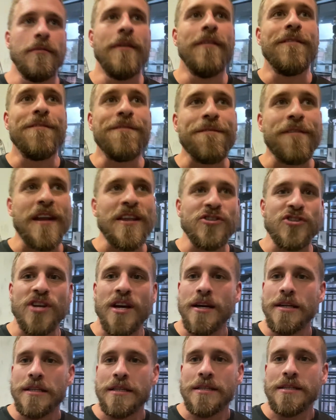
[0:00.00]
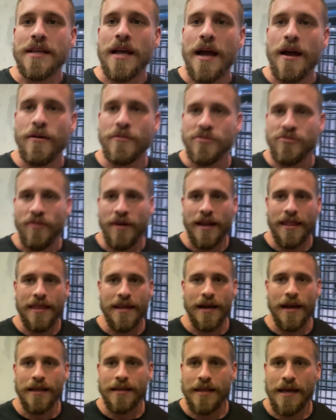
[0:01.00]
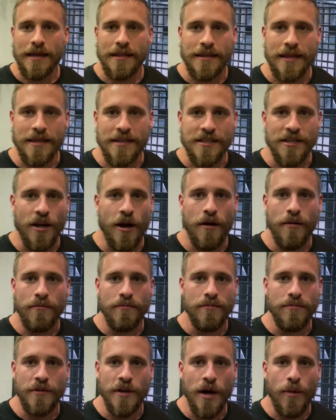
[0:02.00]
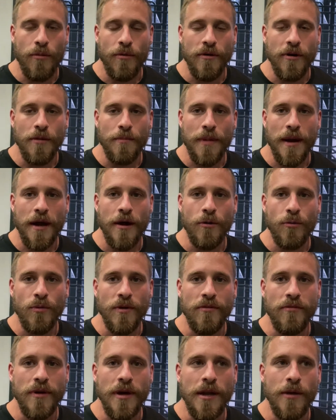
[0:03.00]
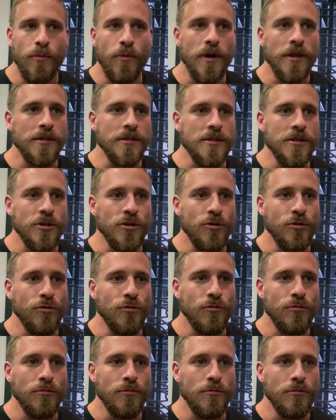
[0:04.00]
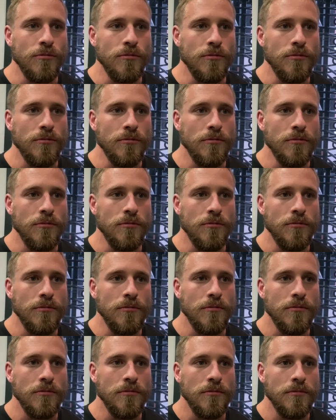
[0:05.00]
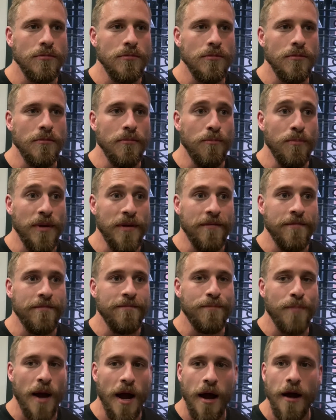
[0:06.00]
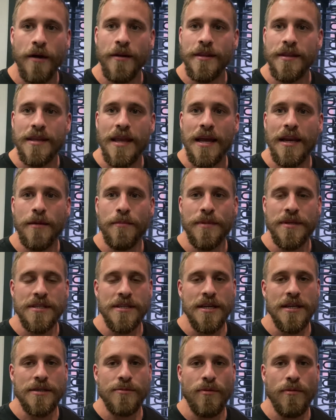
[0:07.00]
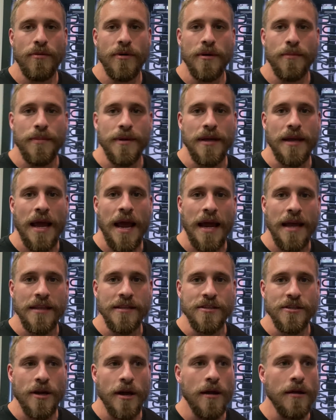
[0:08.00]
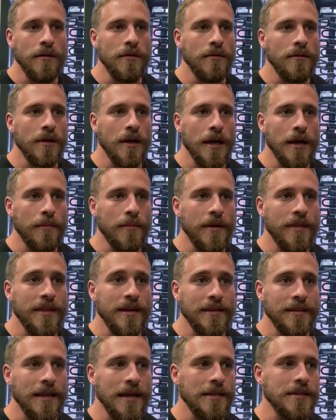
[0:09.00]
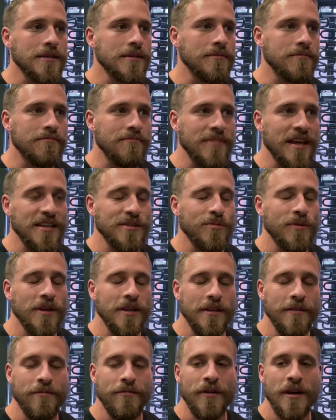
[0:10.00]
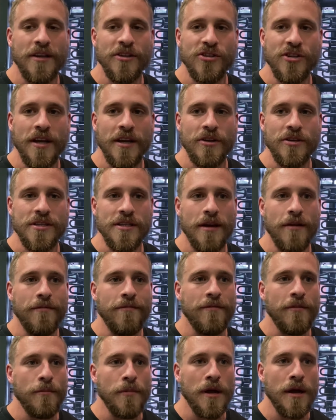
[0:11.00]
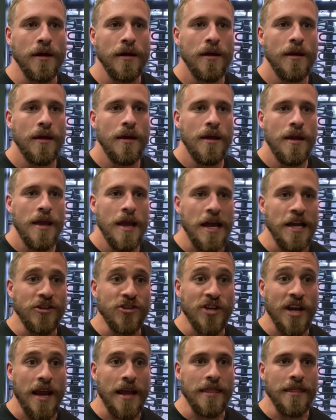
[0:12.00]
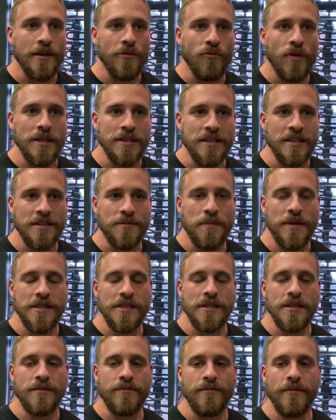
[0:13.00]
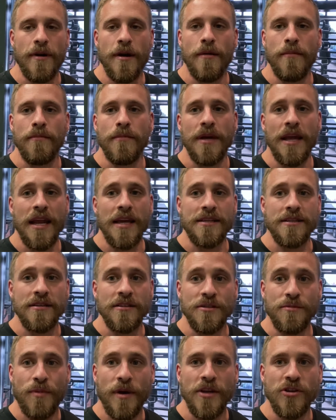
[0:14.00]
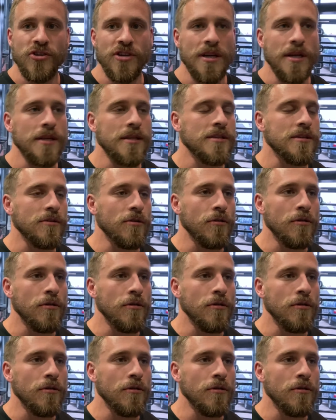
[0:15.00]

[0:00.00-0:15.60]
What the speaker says: franchises out or anything like that. That's not what we're about. We really want to be part of the daily business. We want to be hands-on. I think that's where you differentiate yourself from a chain that runs its business from an Excel spreadsheet